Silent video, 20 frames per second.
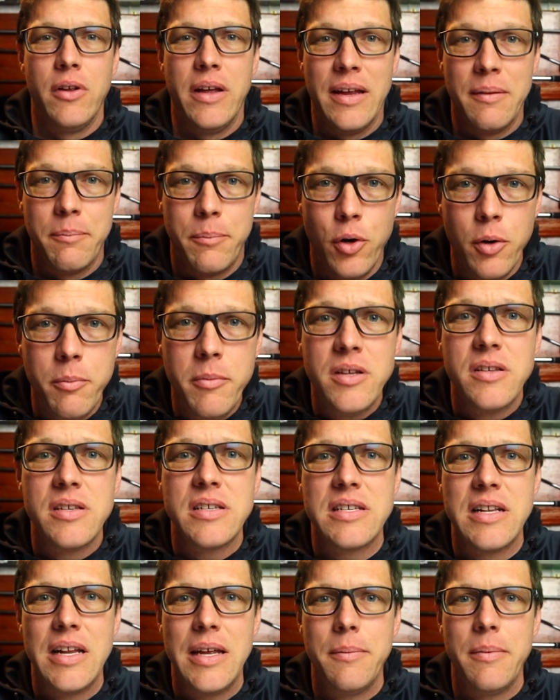It put me to
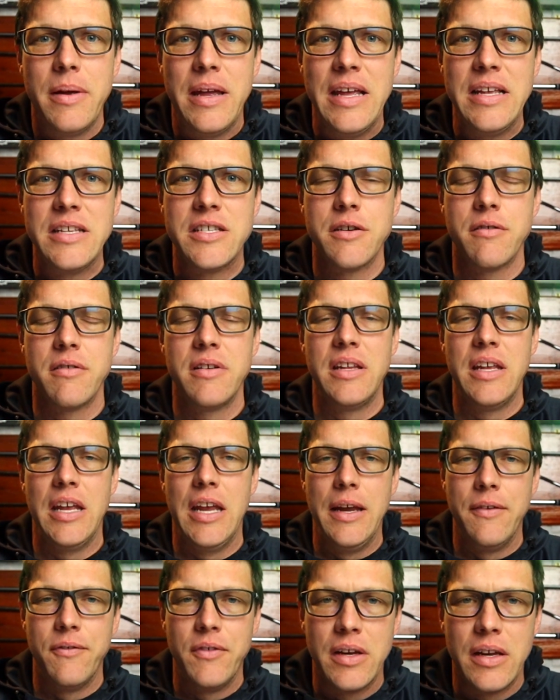sleep easier in the
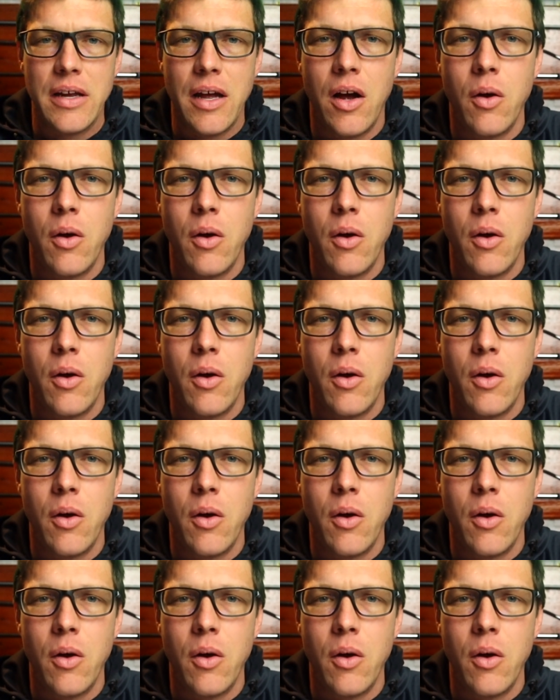evening.